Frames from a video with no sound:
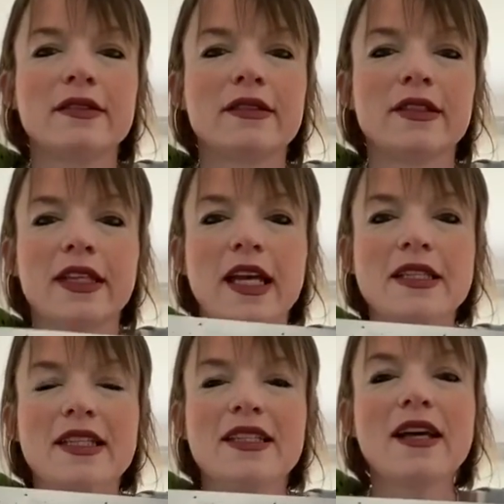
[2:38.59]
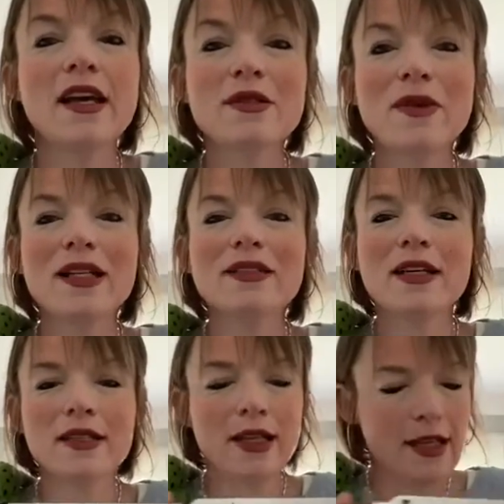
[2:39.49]
Yes, it does. Well
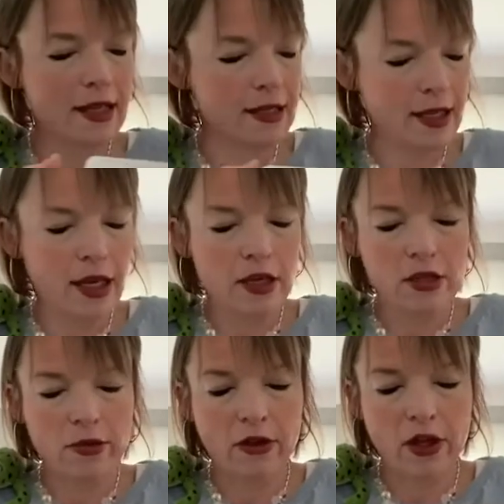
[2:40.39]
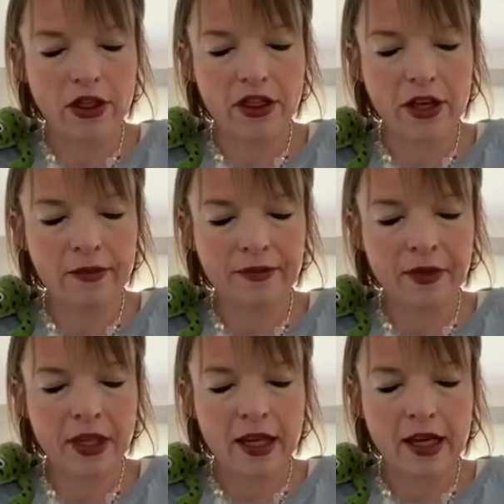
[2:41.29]
done, guys. So we've got a th,
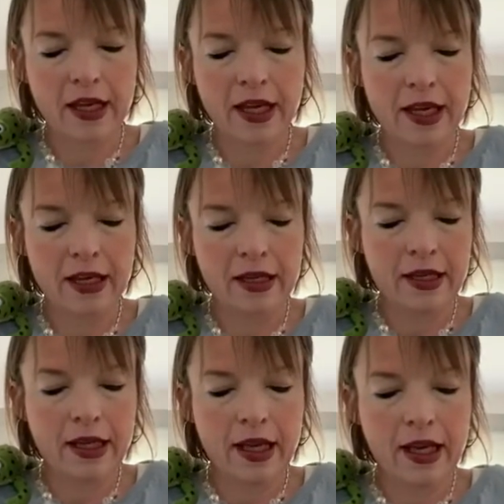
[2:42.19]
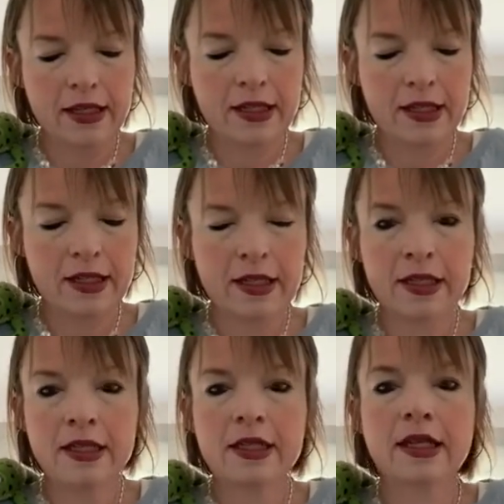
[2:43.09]
an i, and an
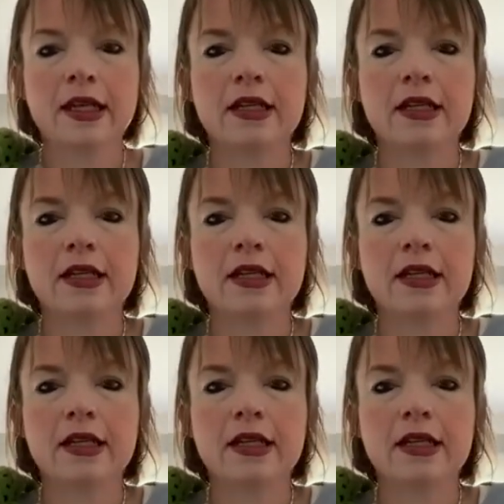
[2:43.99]
ng.